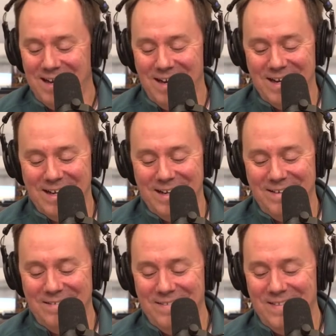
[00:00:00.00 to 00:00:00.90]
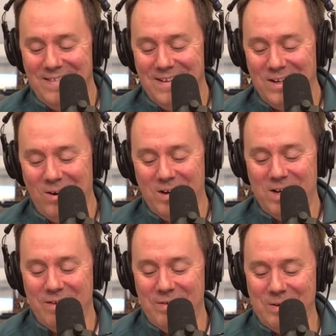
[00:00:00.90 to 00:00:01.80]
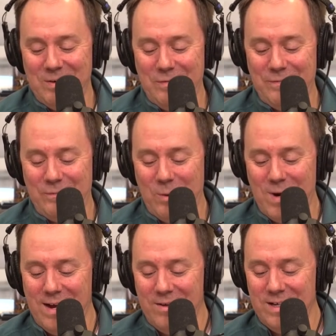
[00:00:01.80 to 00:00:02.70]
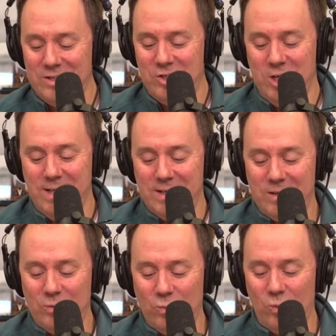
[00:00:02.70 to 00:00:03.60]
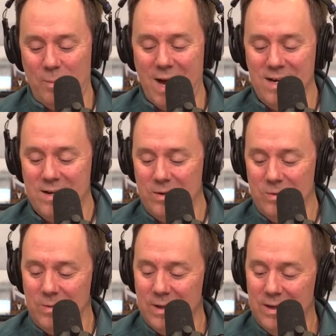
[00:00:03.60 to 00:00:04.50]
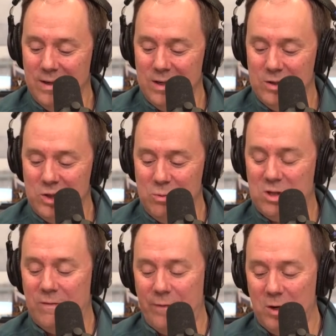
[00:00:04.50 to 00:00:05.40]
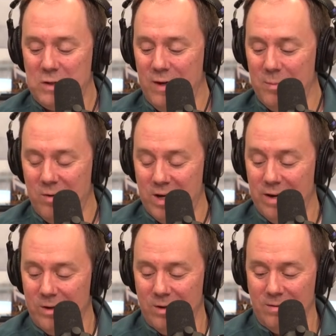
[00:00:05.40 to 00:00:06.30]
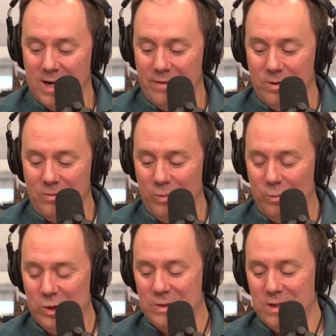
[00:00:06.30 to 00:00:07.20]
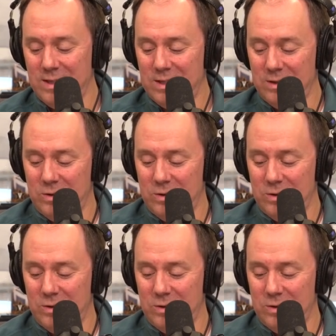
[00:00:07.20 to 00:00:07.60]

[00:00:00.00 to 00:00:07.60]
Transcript: Uh, the current governor of Rhode Island is Gina Raimondo. Yeah. She was the first female governor ever when she was elected in